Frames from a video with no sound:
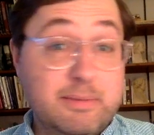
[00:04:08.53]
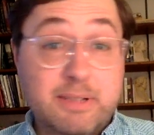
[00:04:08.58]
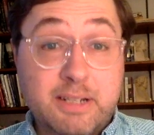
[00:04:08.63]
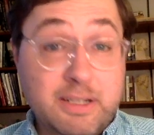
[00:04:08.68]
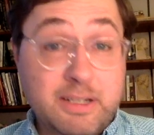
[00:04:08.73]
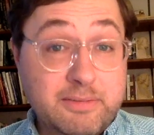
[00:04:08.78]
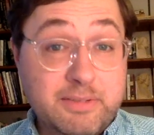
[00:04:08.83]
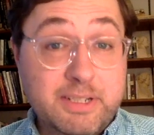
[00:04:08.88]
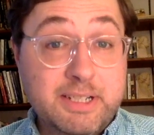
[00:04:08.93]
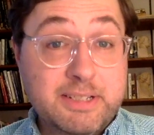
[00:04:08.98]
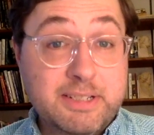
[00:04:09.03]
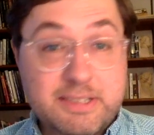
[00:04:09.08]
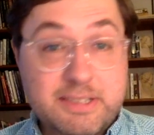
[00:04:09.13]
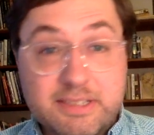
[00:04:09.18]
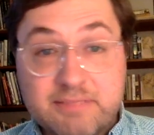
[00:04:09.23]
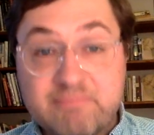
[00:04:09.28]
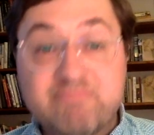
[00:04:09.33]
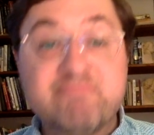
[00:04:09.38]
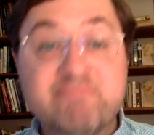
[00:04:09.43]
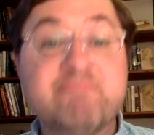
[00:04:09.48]

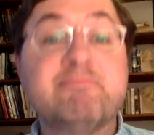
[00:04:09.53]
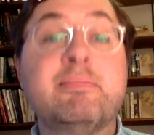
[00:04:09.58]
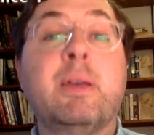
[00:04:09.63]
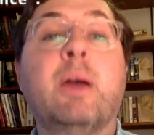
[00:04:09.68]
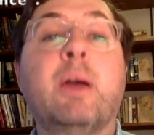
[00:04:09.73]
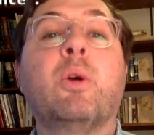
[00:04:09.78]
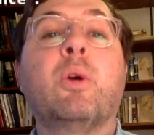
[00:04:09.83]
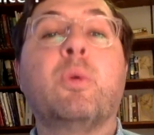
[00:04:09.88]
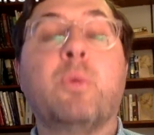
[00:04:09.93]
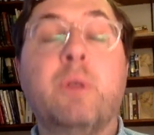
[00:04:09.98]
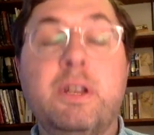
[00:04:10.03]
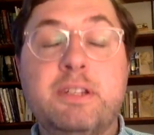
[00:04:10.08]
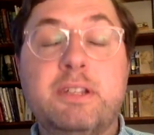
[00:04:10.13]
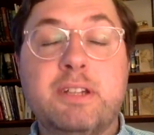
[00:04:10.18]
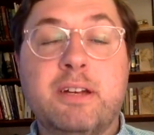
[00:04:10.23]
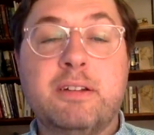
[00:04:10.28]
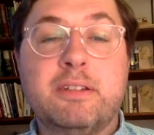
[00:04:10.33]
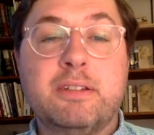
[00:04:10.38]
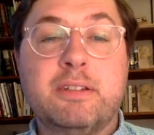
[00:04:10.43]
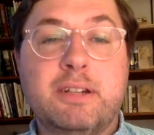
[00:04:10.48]
confidence, reach
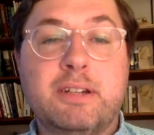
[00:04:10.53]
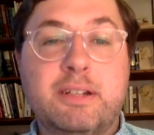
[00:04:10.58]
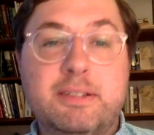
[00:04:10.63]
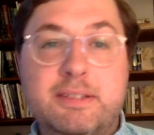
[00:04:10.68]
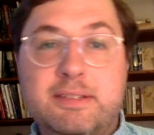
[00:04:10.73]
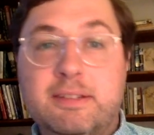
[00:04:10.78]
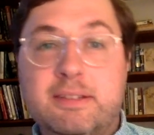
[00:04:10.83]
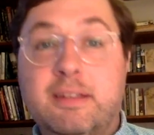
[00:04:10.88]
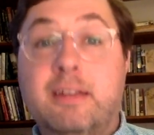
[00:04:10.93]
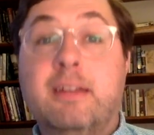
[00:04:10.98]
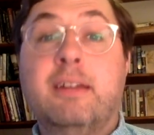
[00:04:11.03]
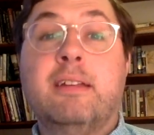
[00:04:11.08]
out to us.